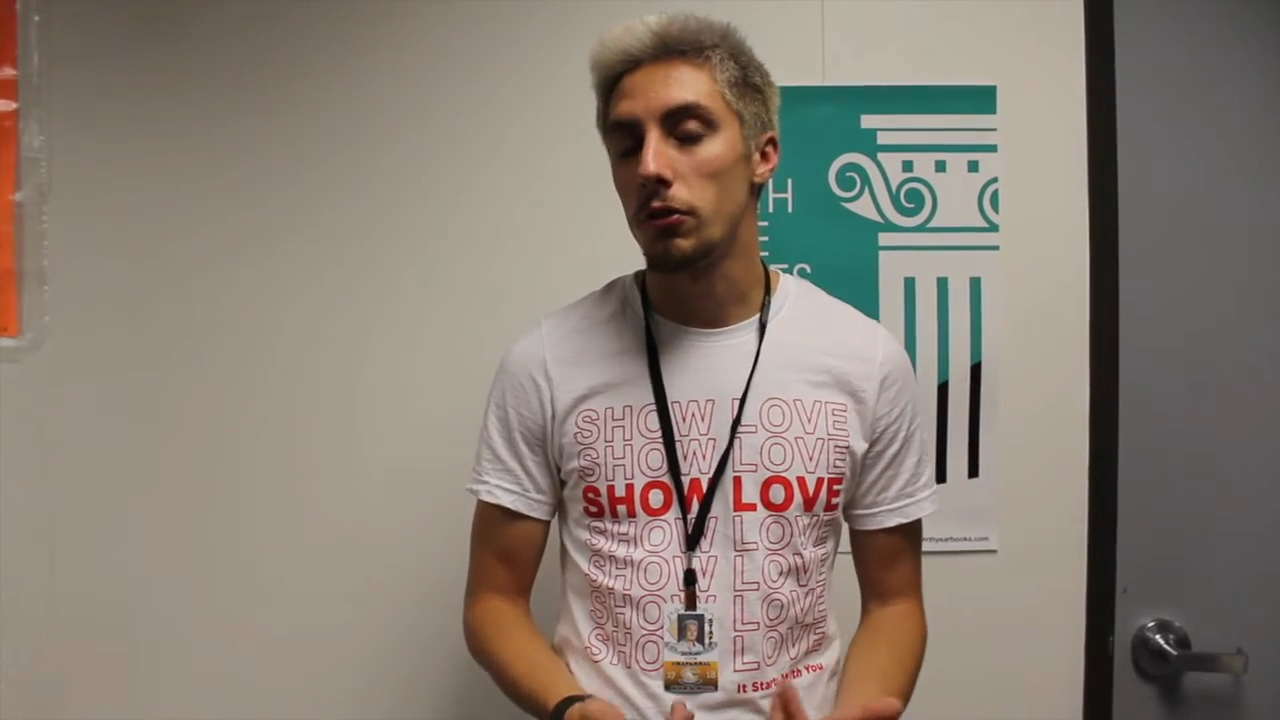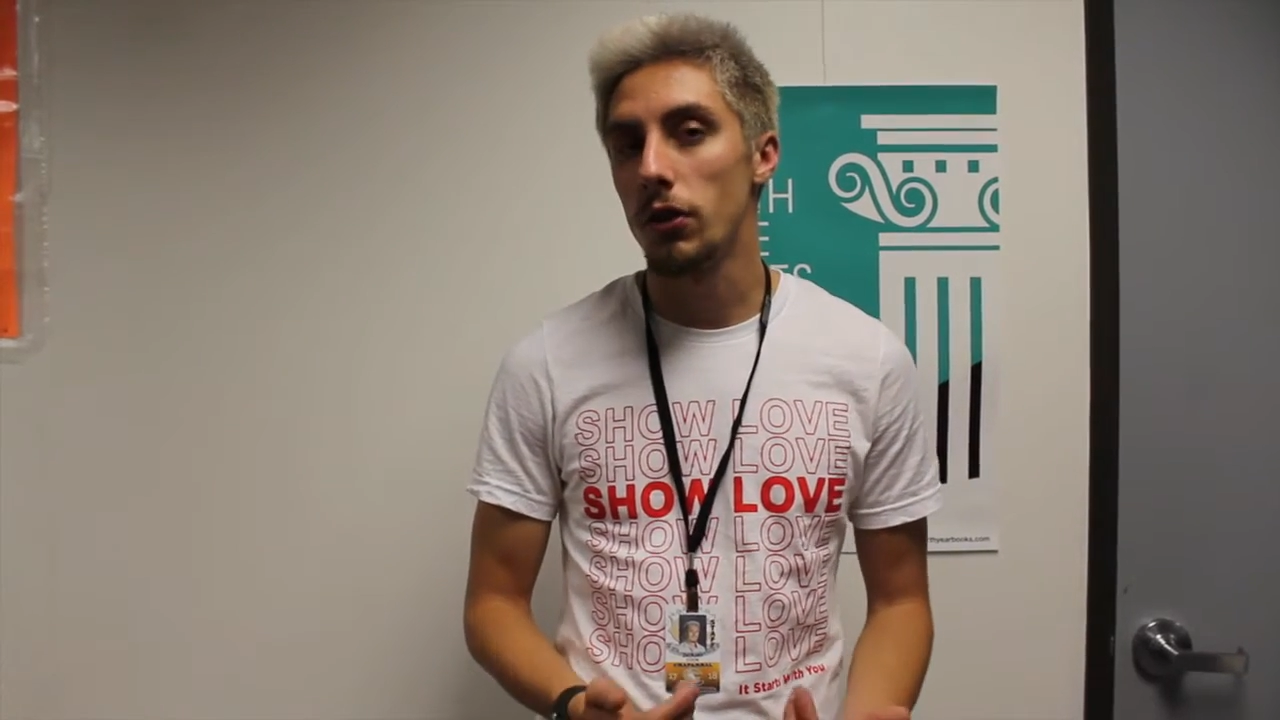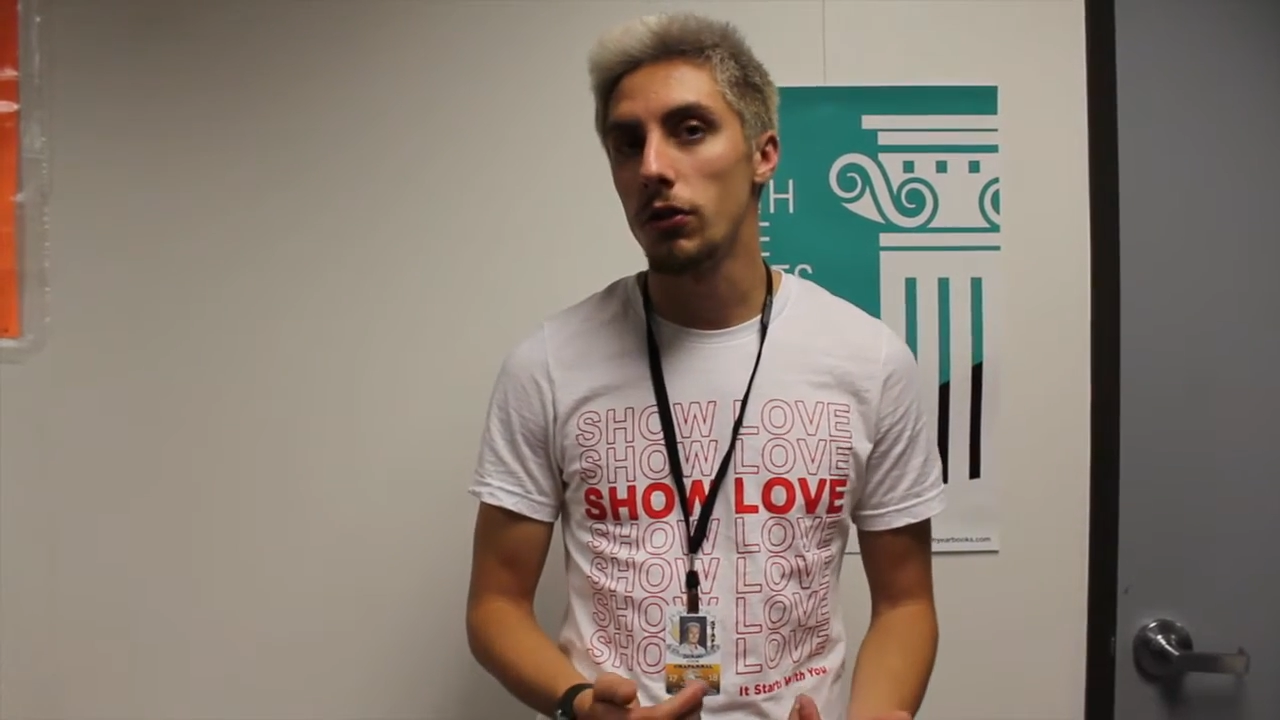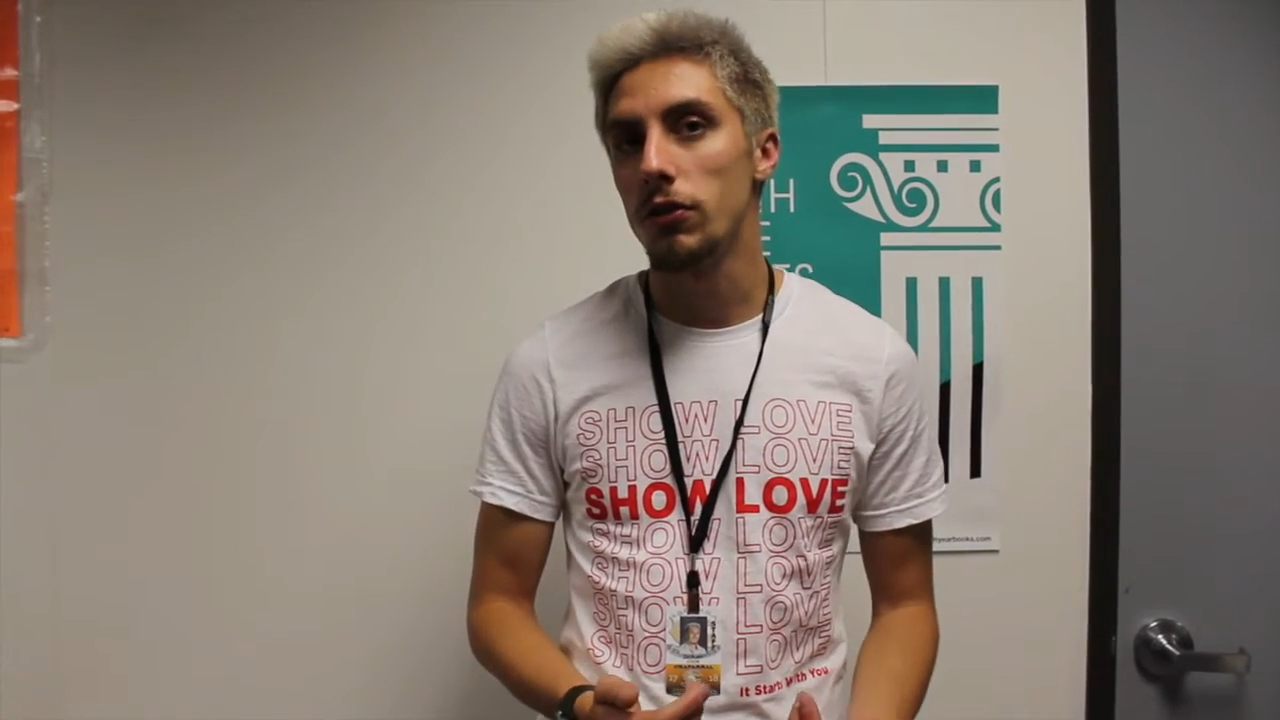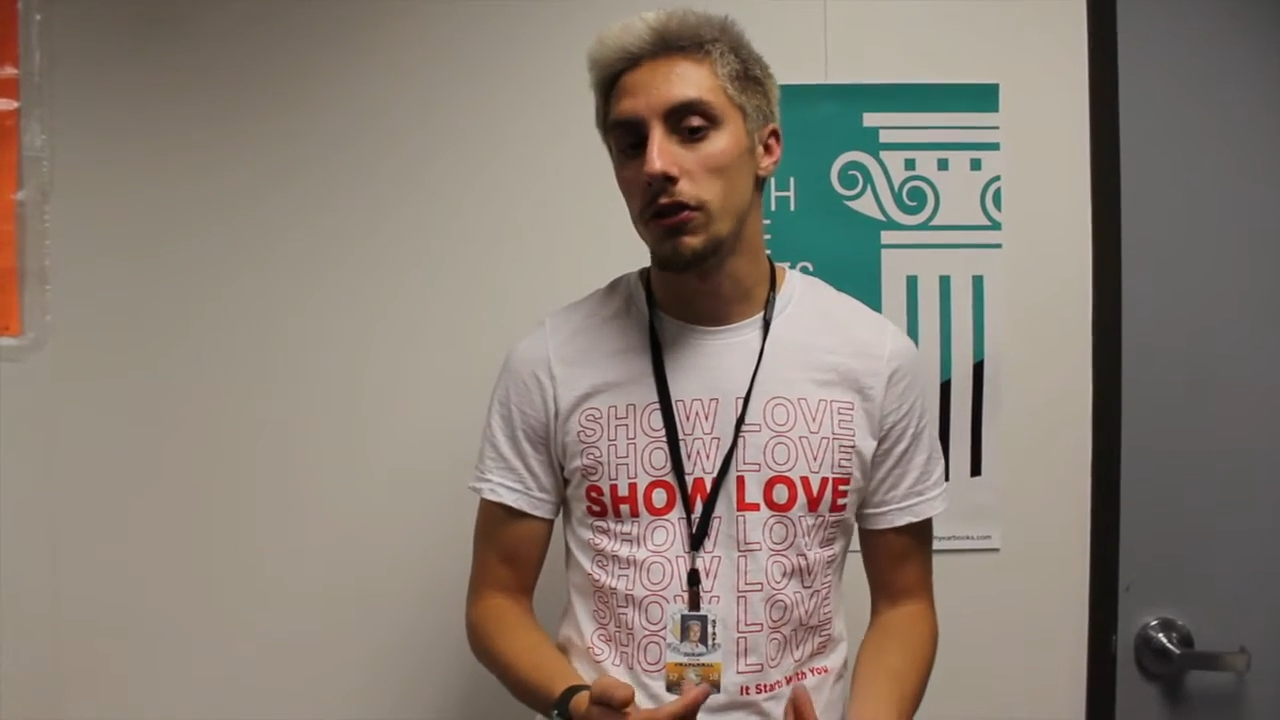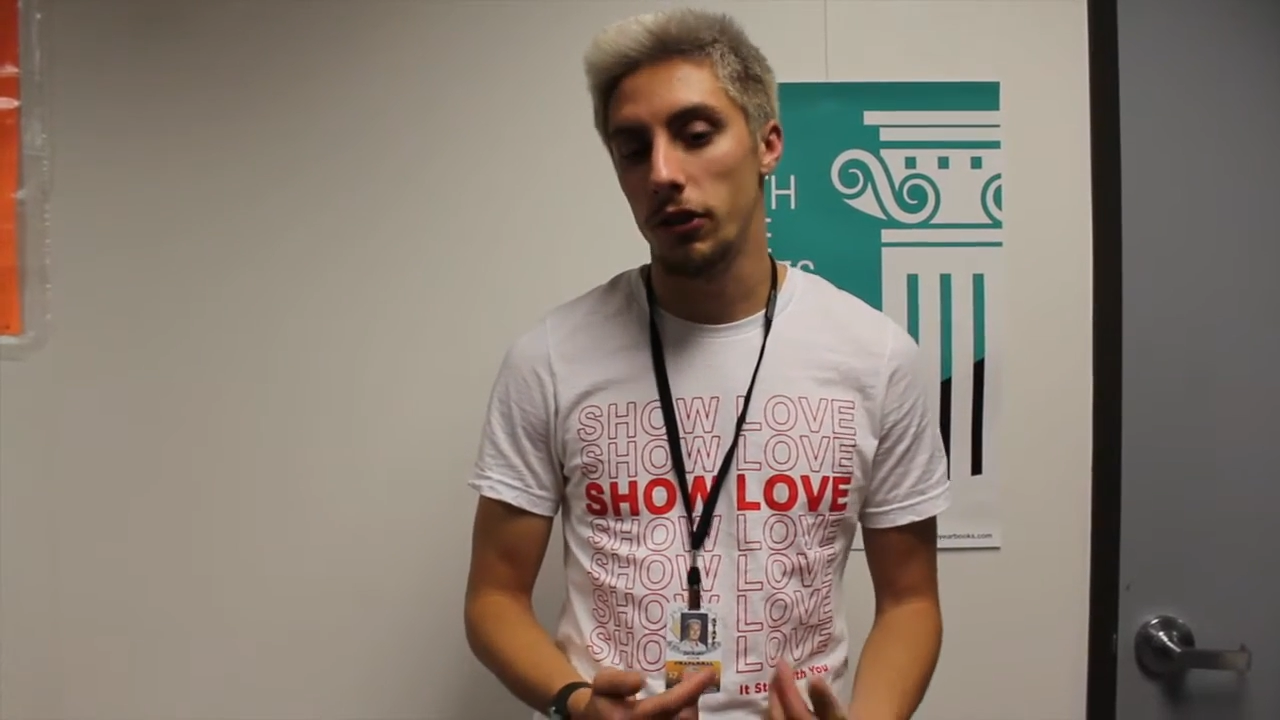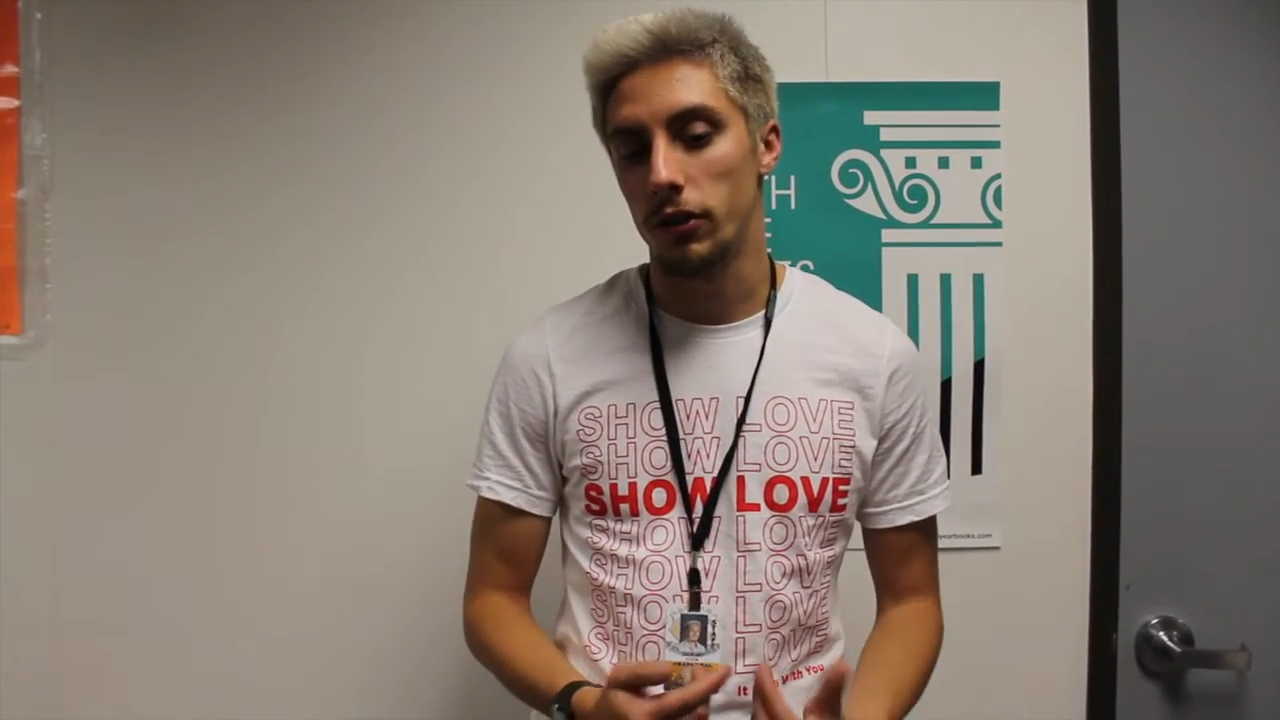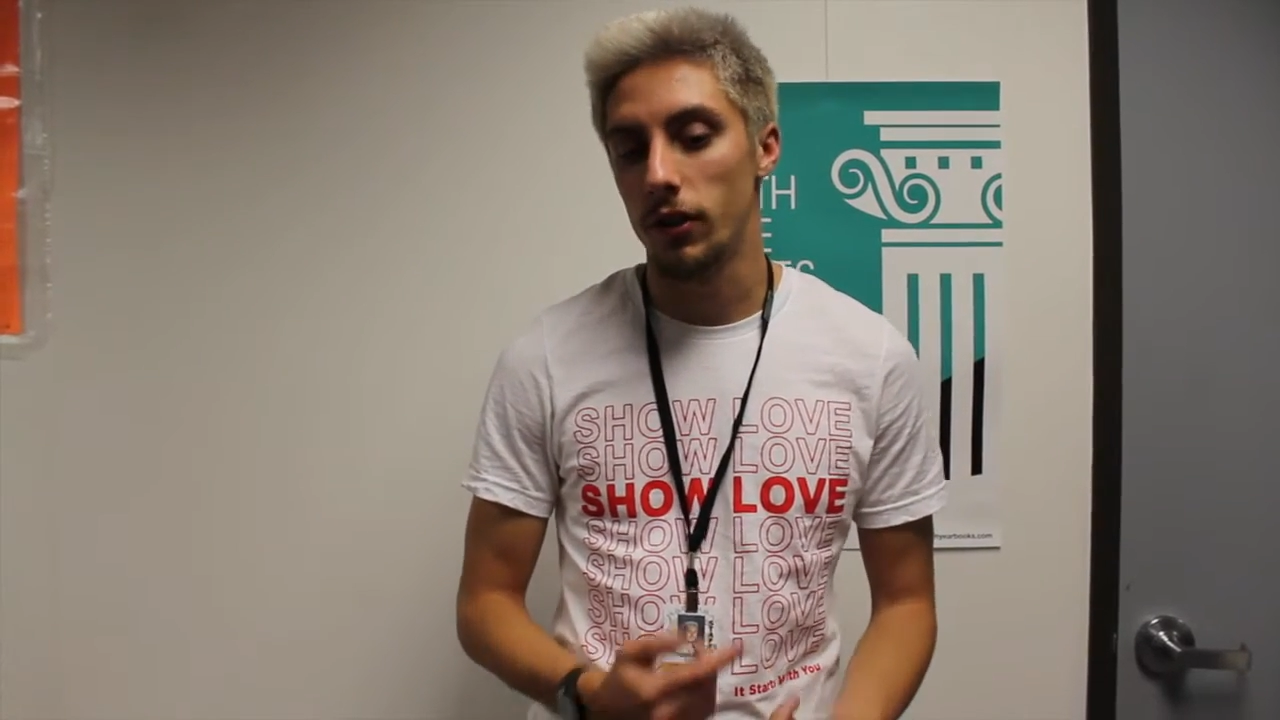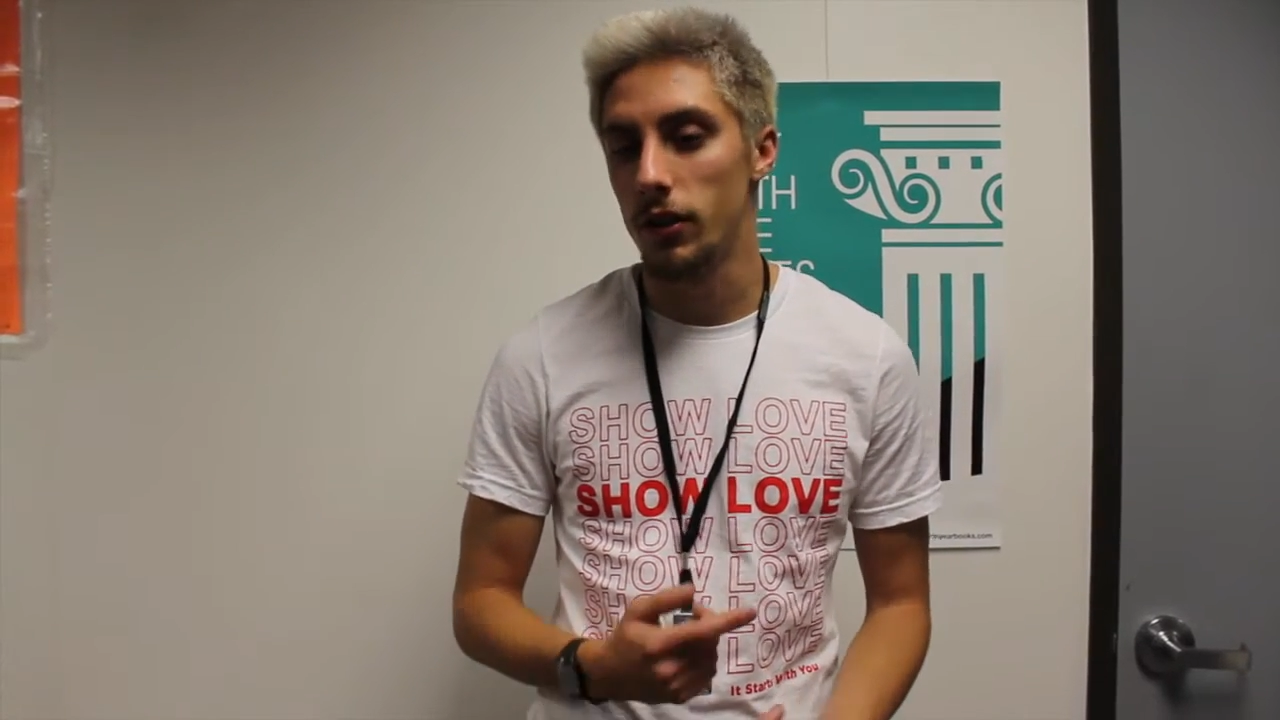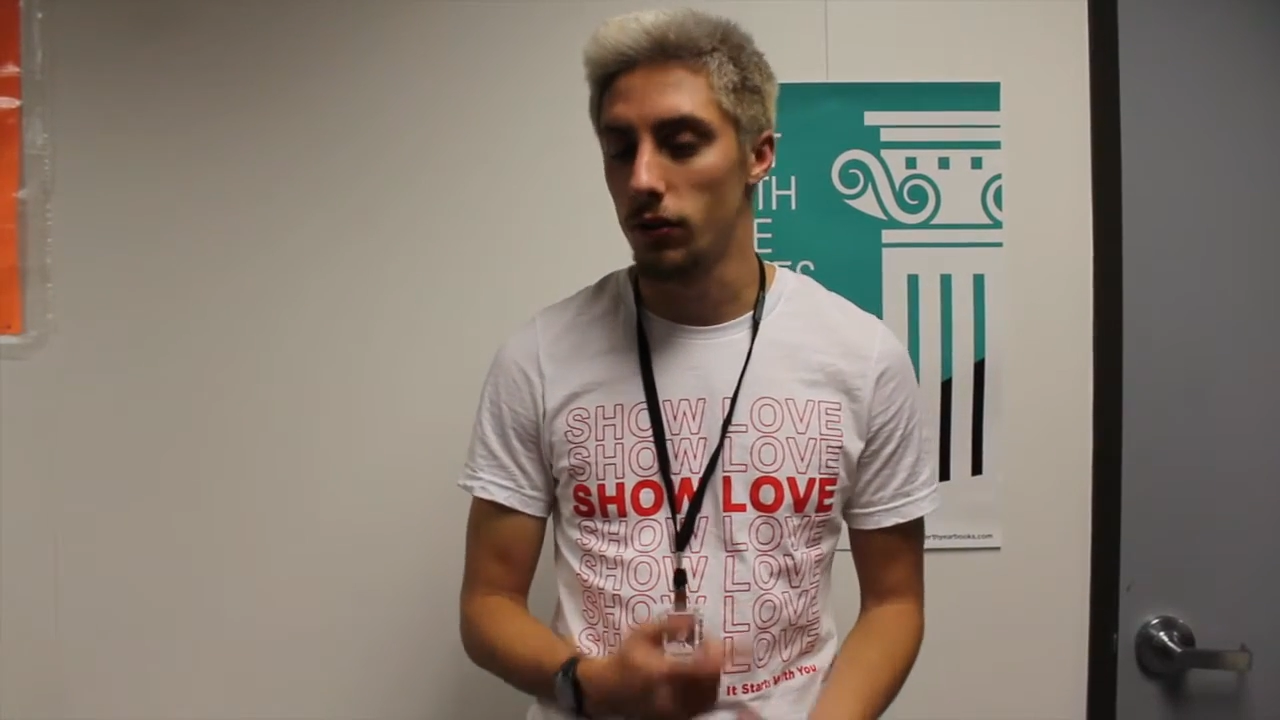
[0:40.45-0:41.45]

close to New York City,